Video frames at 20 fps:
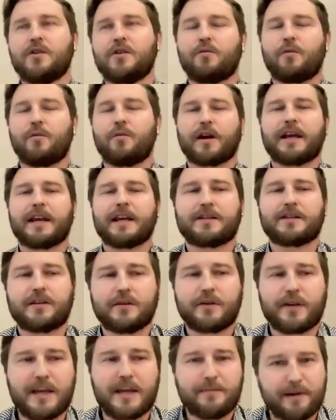working
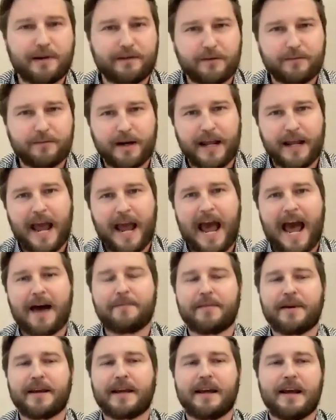to keep everybody
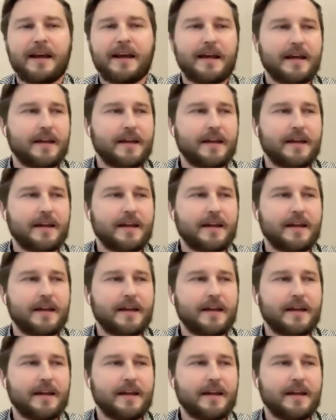happy.